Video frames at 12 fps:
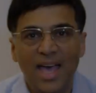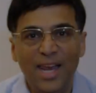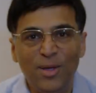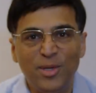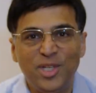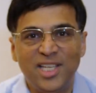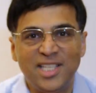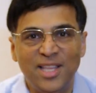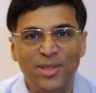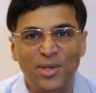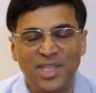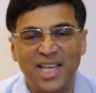Hello, chess
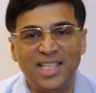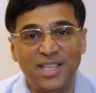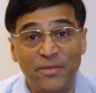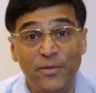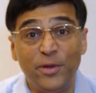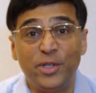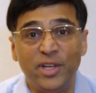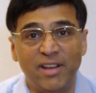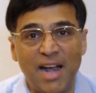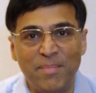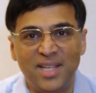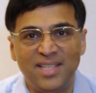enthusiasts and future
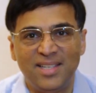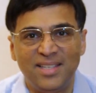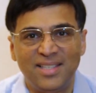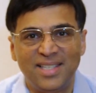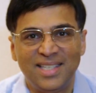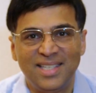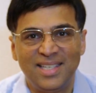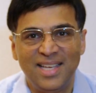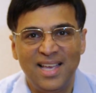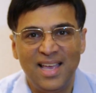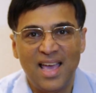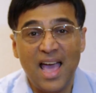grandmasters.
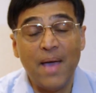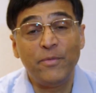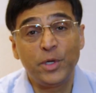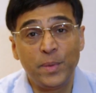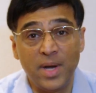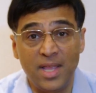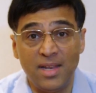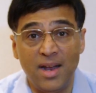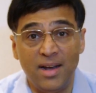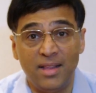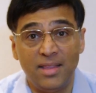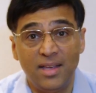I'm Viswanathan
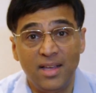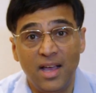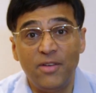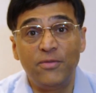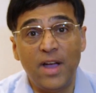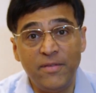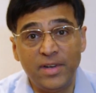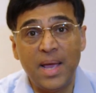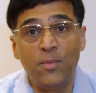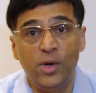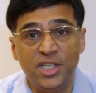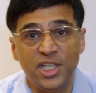Anand, a
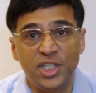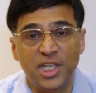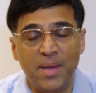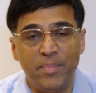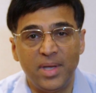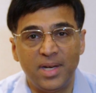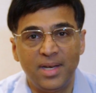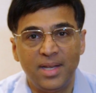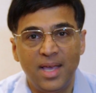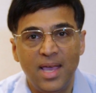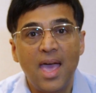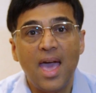five-time world chess champion.
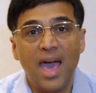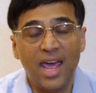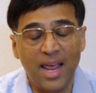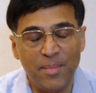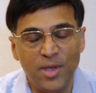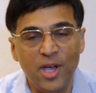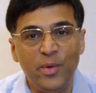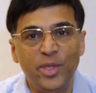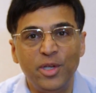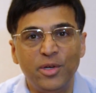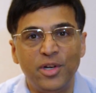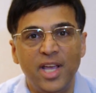And I'm here
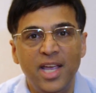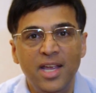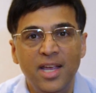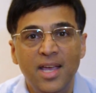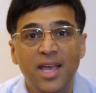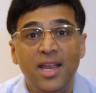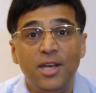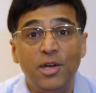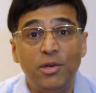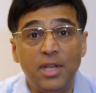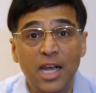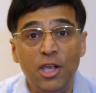with you today to
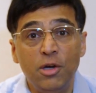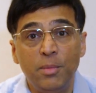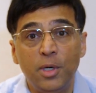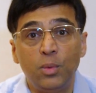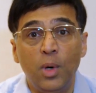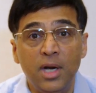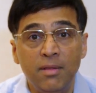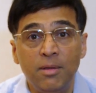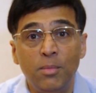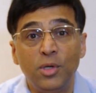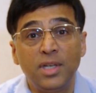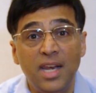tell you about one of the
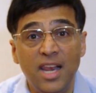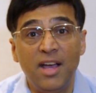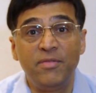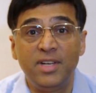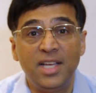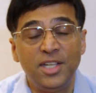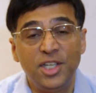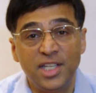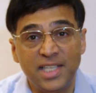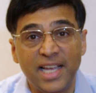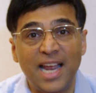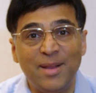most loved
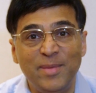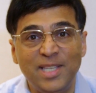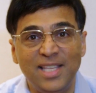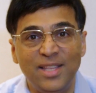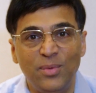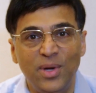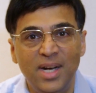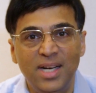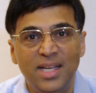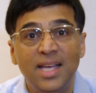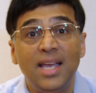chess academies in the world,